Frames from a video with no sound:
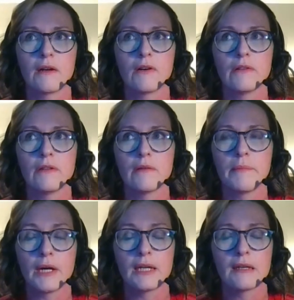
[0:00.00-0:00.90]
on
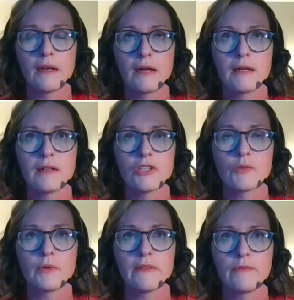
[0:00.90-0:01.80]
by and
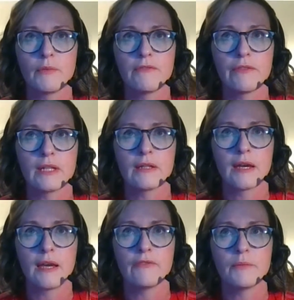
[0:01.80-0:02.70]
large, we feel
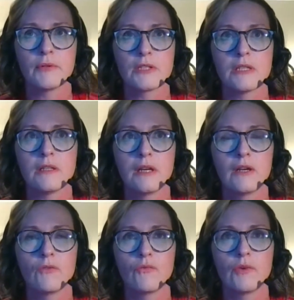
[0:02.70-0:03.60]
that everybody
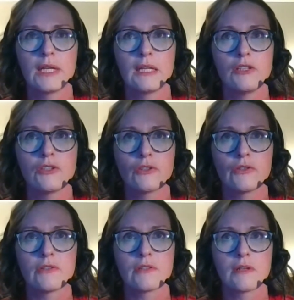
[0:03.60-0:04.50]
really
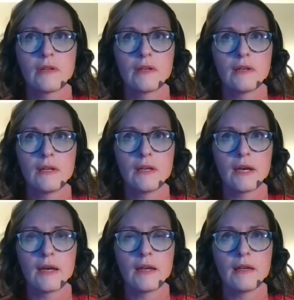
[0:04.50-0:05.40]
does
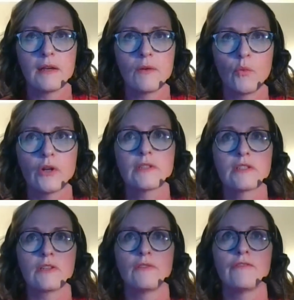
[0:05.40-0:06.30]
uh, want
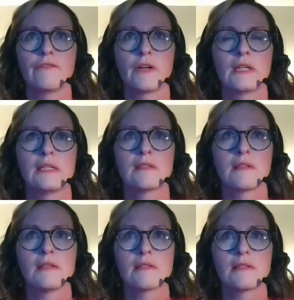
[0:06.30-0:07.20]
to find
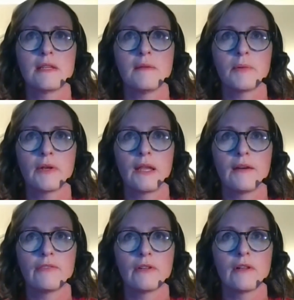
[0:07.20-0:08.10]
this deeper
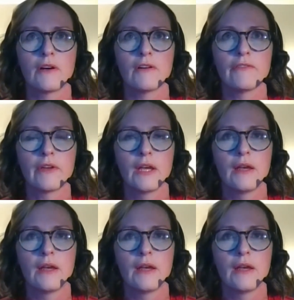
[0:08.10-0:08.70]
level of